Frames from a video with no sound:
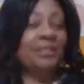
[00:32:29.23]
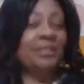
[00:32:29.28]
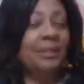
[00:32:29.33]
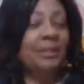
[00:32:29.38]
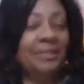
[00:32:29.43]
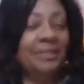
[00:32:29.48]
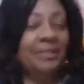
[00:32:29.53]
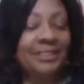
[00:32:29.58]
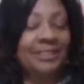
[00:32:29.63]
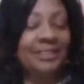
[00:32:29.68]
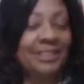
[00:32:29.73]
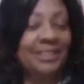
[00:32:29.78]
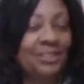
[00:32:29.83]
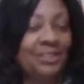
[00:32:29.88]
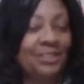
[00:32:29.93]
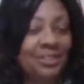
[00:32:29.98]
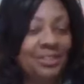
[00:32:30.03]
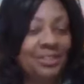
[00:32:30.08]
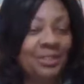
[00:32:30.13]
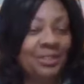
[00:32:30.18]

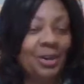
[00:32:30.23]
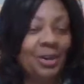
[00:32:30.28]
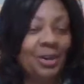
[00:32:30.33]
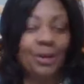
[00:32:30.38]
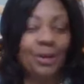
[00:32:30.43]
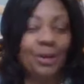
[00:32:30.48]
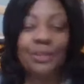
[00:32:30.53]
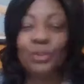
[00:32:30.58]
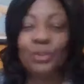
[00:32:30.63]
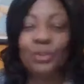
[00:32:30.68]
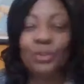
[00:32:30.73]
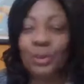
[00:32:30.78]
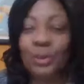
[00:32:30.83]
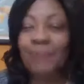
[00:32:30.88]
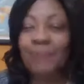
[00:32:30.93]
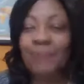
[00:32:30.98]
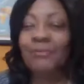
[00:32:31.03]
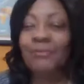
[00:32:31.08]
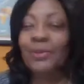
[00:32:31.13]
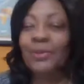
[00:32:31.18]
decision on
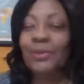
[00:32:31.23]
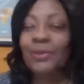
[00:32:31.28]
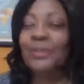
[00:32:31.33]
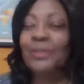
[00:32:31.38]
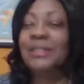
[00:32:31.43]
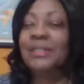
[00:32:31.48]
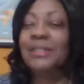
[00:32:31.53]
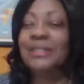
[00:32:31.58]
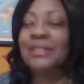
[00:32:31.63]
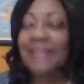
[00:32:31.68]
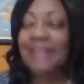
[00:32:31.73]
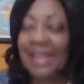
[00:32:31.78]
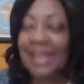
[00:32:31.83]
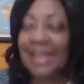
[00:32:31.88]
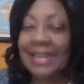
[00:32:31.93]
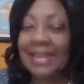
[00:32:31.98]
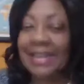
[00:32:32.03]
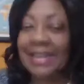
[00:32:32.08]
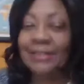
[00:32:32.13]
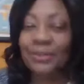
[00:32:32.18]
Trump versus
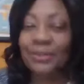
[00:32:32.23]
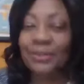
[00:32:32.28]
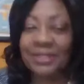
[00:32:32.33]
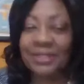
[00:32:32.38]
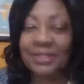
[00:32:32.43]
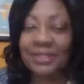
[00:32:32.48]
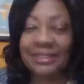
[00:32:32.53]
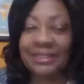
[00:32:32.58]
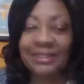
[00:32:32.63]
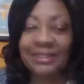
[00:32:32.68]
Anderson.